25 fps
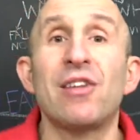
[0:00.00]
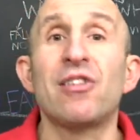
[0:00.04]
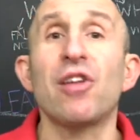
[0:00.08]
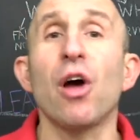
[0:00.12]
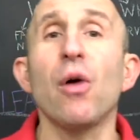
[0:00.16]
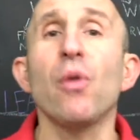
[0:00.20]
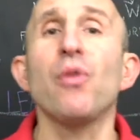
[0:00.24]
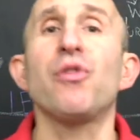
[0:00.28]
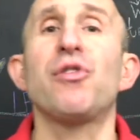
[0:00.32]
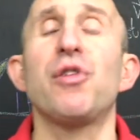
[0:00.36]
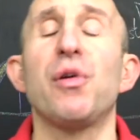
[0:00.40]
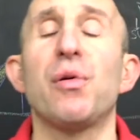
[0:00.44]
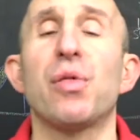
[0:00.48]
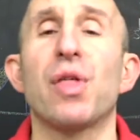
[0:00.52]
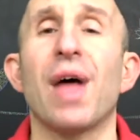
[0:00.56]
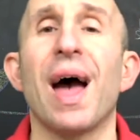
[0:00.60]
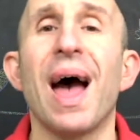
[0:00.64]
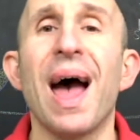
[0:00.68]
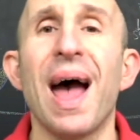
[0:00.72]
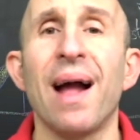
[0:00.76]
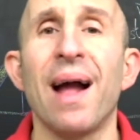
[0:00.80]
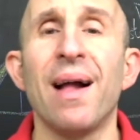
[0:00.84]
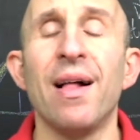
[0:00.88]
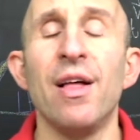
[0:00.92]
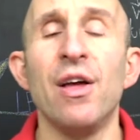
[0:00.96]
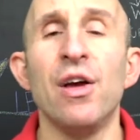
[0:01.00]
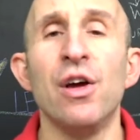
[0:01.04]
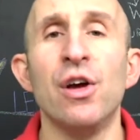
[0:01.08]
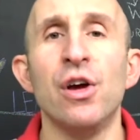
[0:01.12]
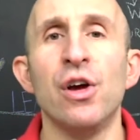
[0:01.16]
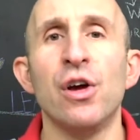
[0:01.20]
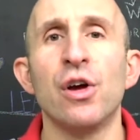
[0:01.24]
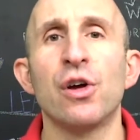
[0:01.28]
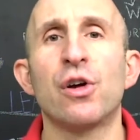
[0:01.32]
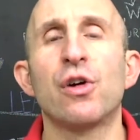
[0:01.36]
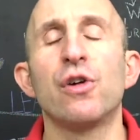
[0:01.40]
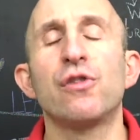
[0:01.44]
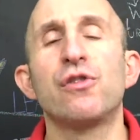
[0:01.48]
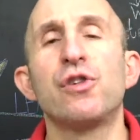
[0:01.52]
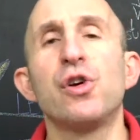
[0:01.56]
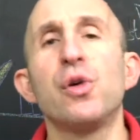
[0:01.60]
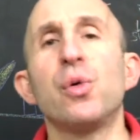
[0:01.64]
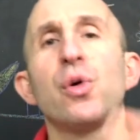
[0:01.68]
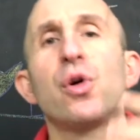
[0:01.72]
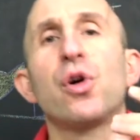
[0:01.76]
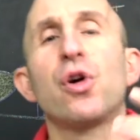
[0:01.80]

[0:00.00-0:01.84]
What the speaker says: Don't do that because you